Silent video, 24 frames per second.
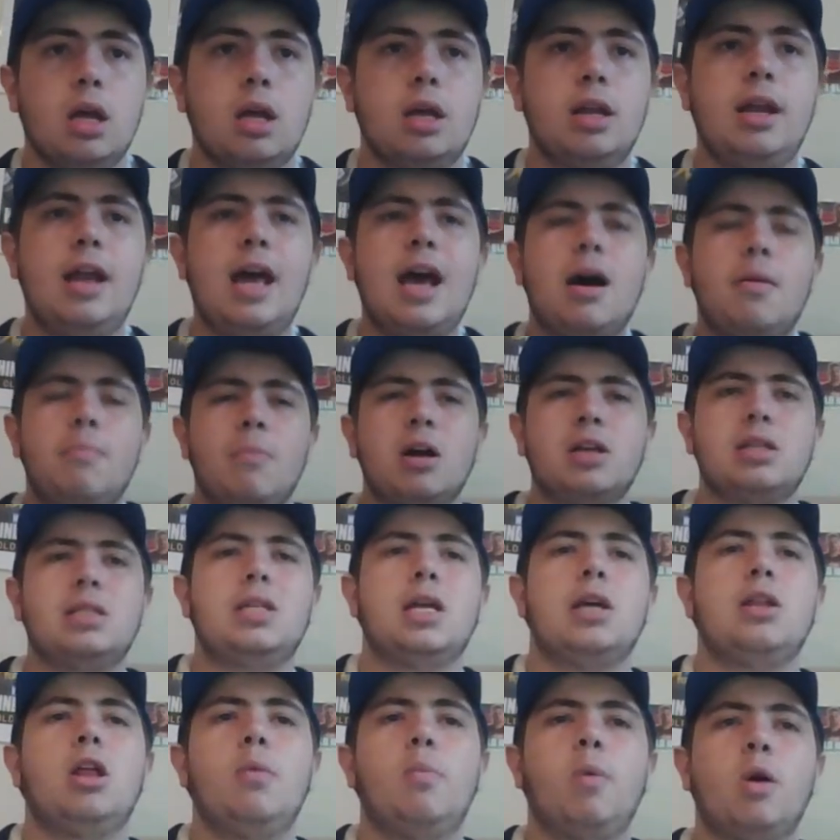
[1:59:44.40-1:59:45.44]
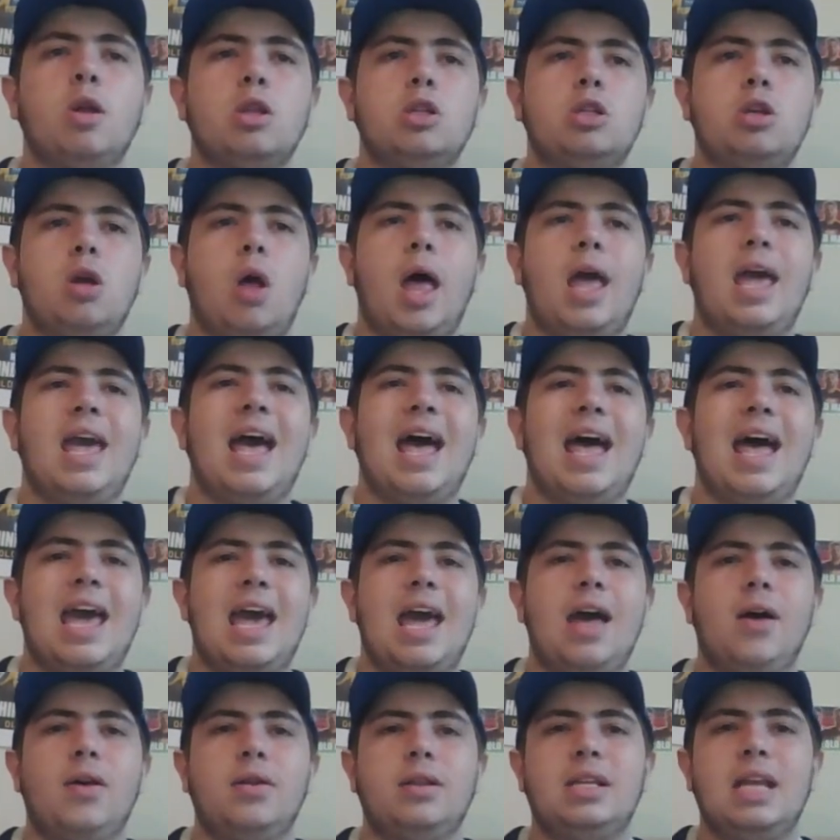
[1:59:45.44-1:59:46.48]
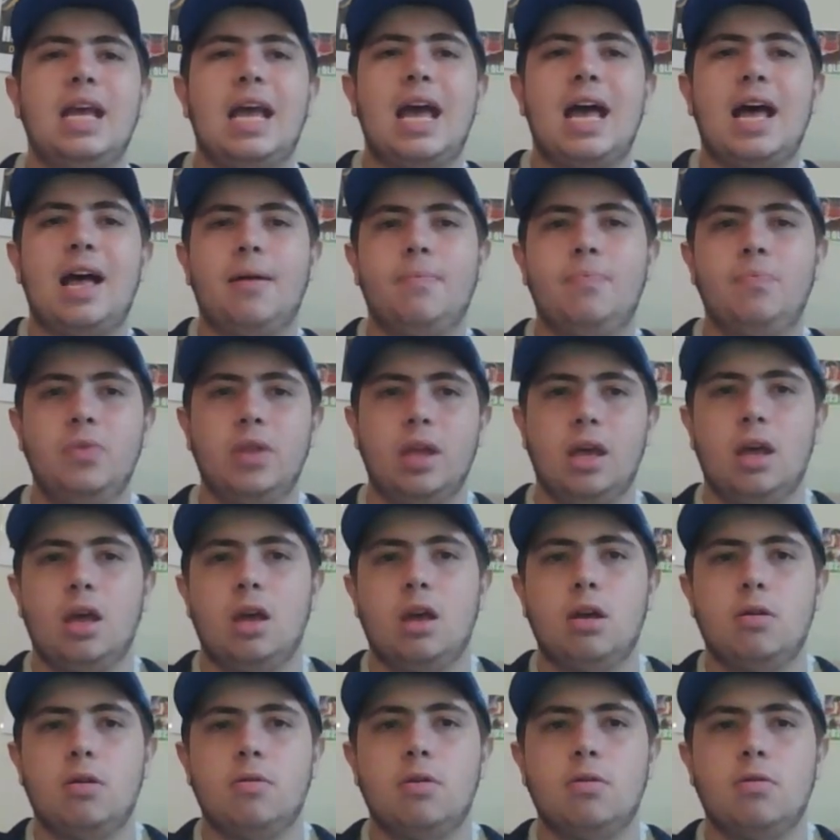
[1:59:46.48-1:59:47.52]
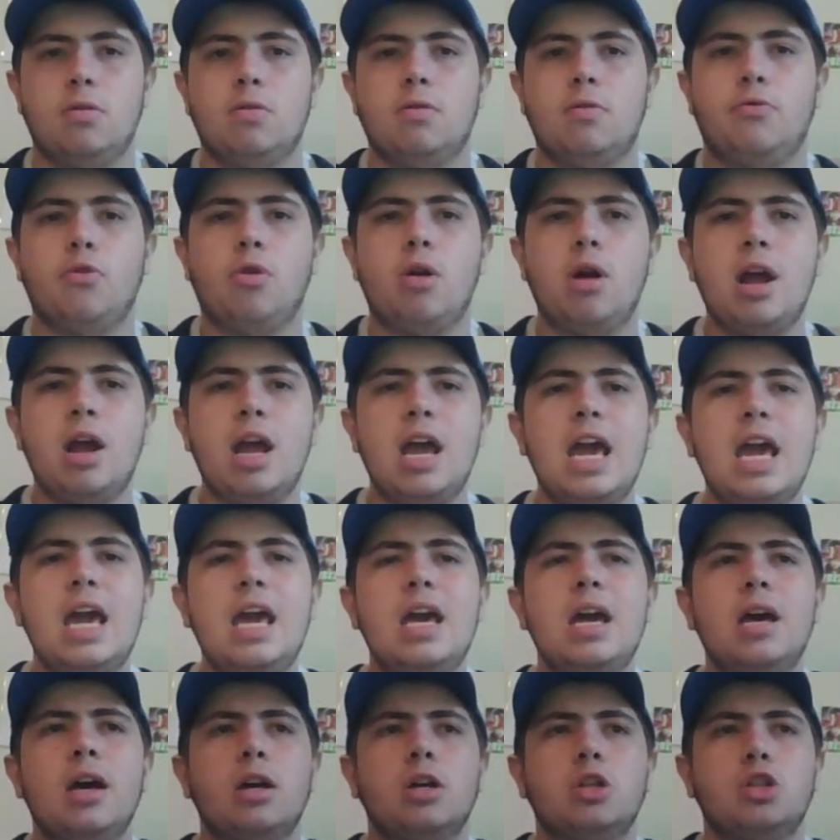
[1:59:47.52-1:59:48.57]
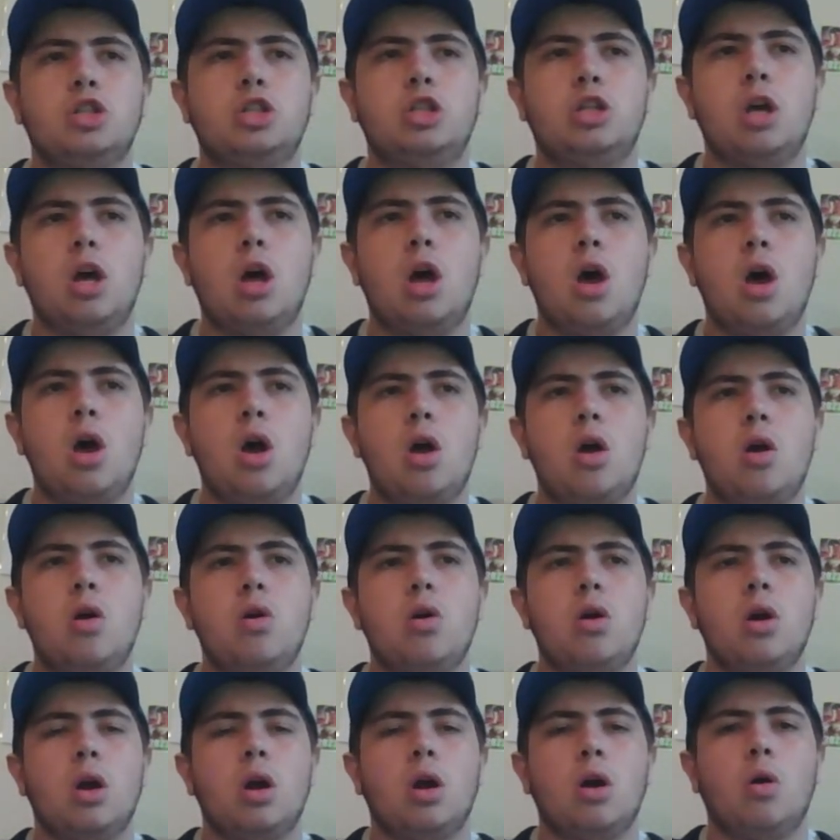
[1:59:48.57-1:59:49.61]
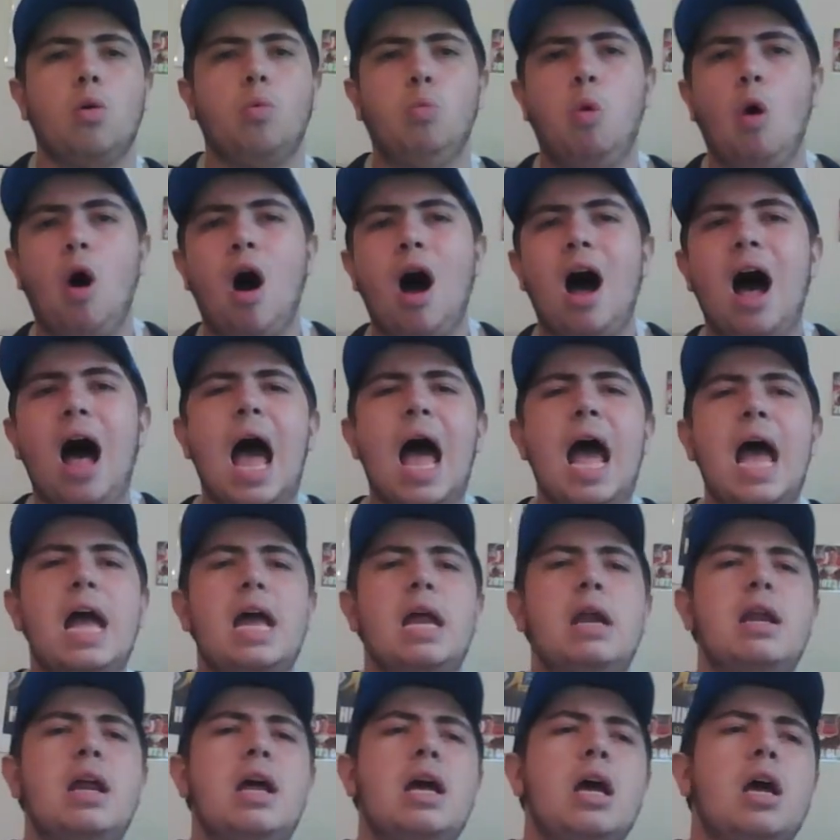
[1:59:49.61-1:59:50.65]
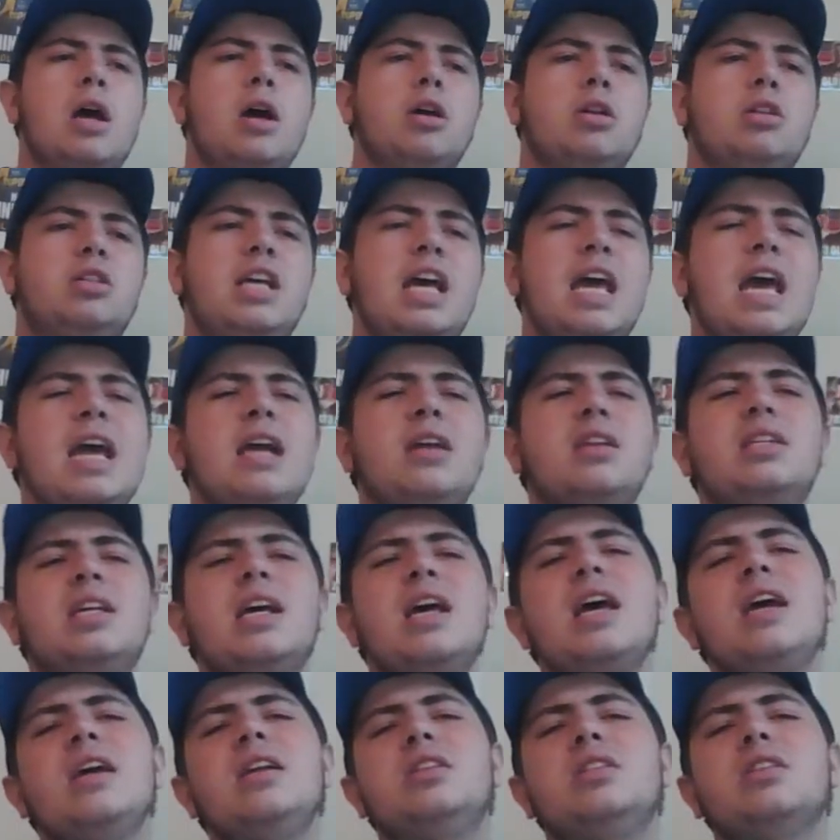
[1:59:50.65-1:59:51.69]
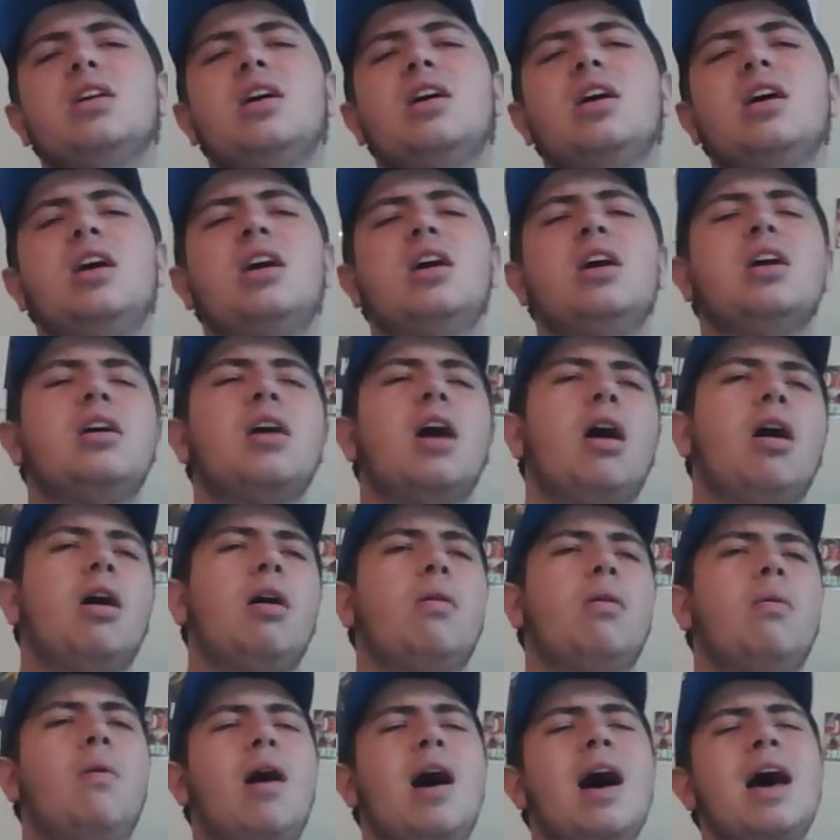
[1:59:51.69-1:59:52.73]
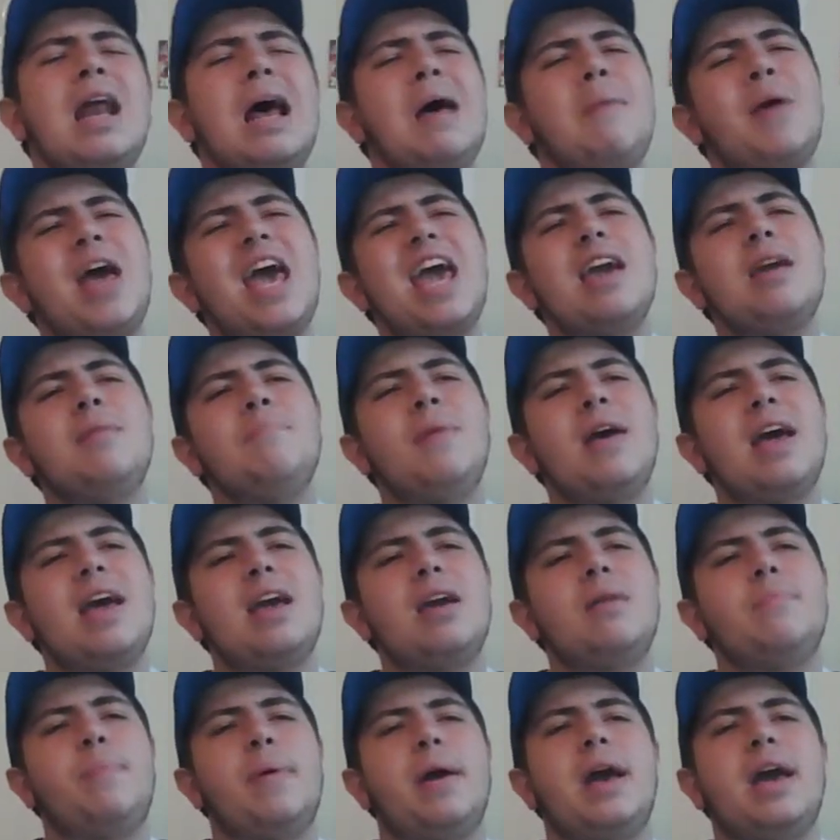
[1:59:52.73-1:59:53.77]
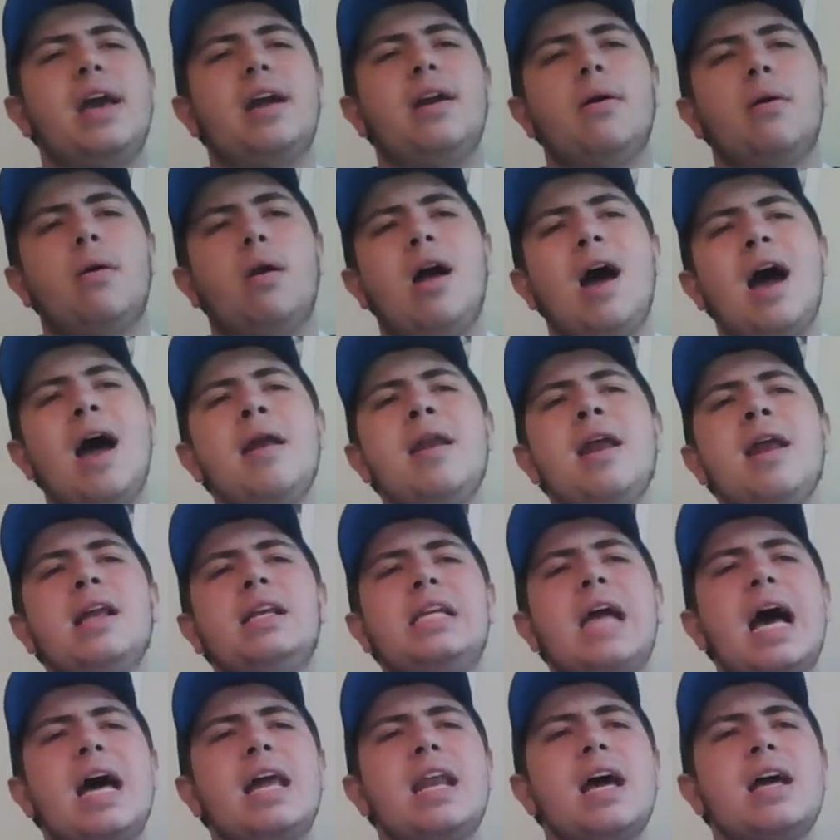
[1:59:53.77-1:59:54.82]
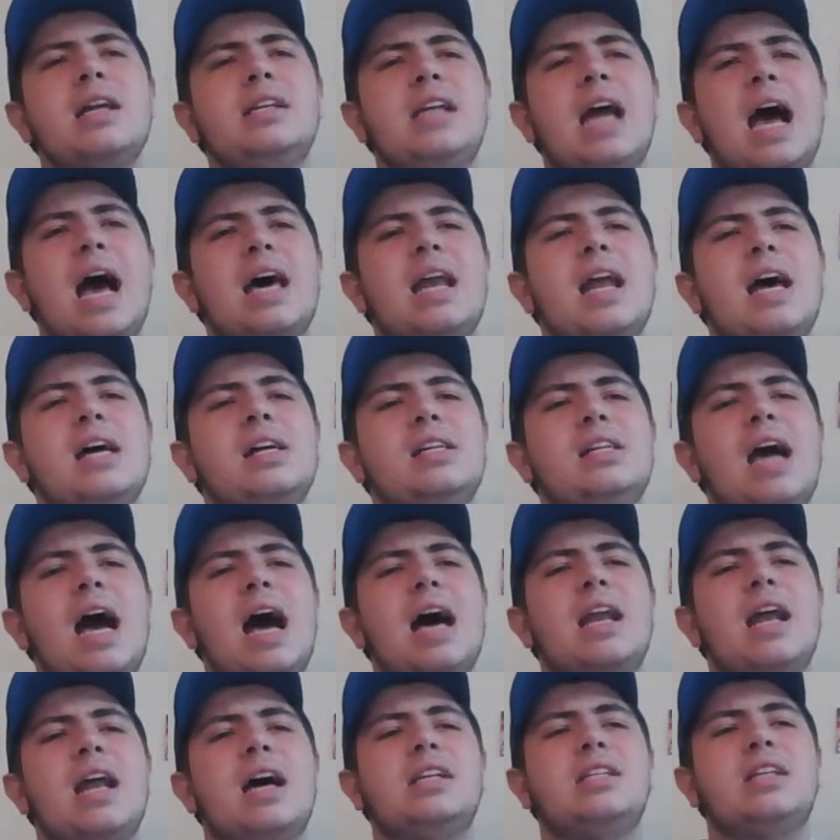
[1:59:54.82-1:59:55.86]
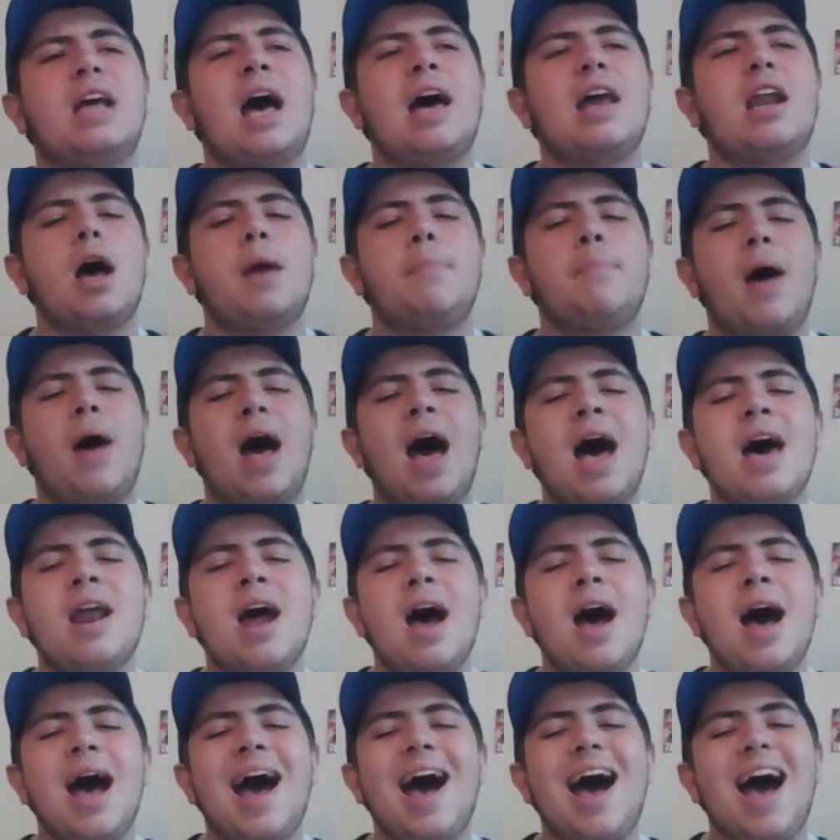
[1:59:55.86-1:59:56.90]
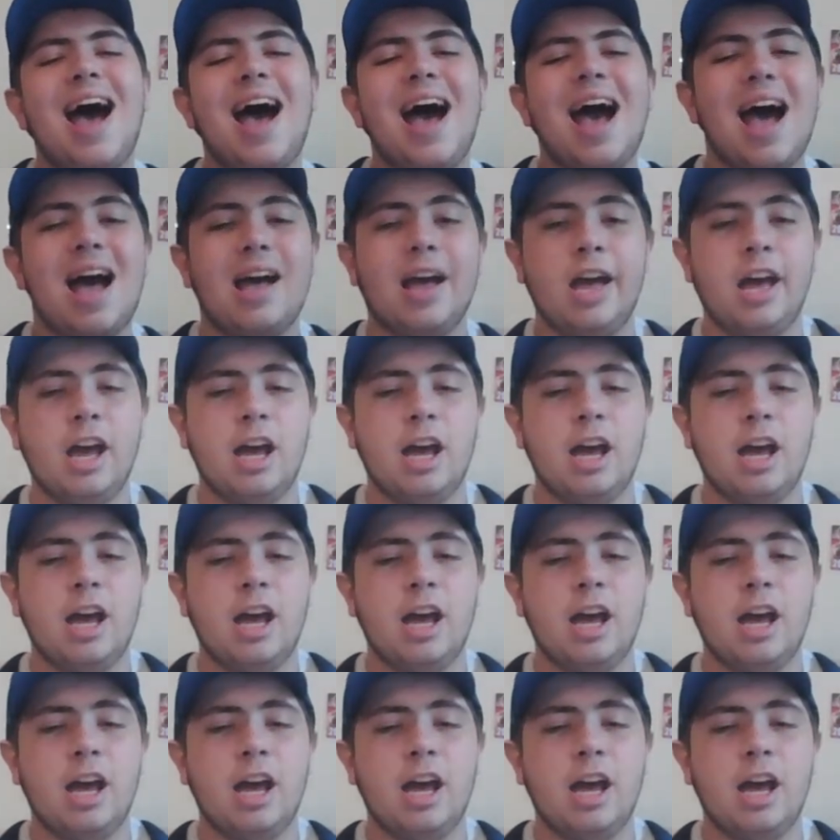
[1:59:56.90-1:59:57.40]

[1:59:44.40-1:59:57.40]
Now Marcelo Montoya held down. 3, 2, 1. Ding, ding, ding. Oh, what a bing, bing, bing. Ra-da-da-da-da-da-da-da-da-da-da.